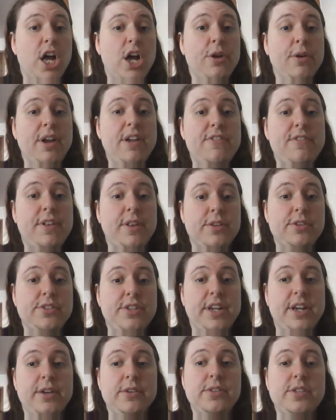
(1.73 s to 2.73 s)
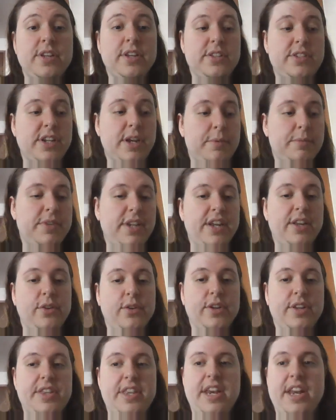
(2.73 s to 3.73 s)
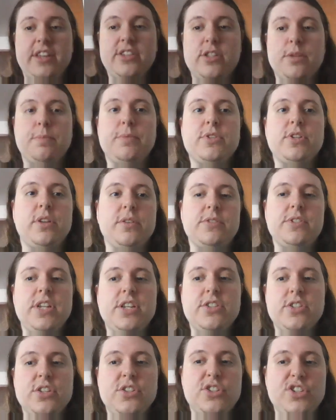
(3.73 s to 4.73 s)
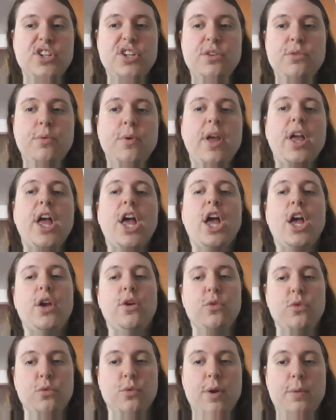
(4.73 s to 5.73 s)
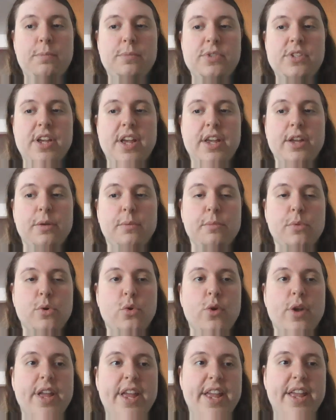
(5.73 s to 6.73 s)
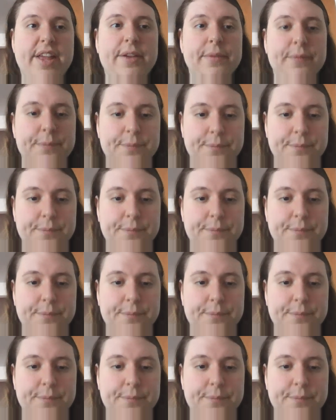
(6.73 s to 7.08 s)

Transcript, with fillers: Alright, fellow Slayers, time to take a look at the next episode of Season 2 Reptile Boy.